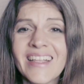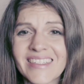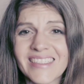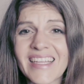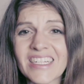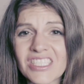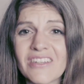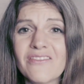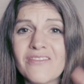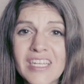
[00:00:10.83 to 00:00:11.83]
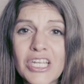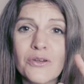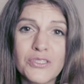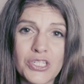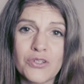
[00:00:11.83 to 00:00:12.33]
This is actually
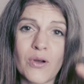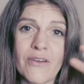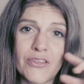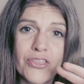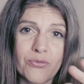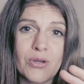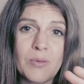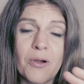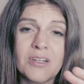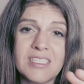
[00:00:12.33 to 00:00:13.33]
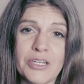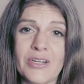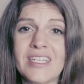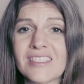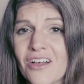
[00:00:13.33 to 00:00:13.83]
video 2 of a 3-part
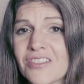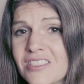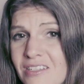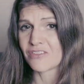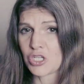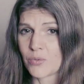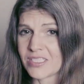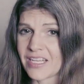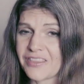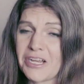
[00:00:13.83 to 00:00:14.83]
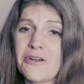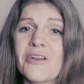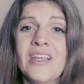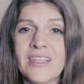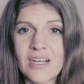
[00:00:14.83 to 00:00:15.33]
series. I'll stick video 1 down
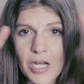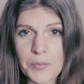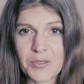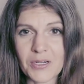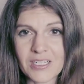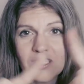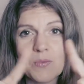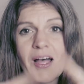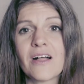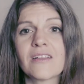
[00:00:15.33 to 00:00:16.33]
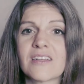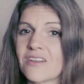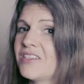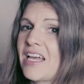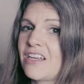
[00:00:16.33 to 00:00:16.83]
there, up here as well. Click
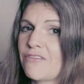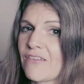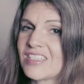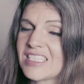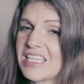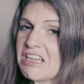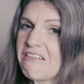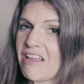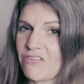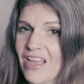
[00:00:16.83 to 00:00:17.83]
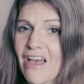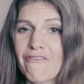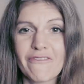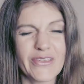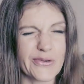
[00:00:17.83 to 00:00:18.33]
on that if you haven't seen it. If you
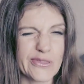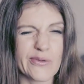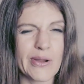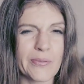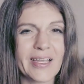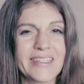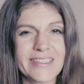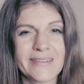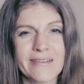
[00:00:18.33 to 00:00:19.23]
have, you're in the right place.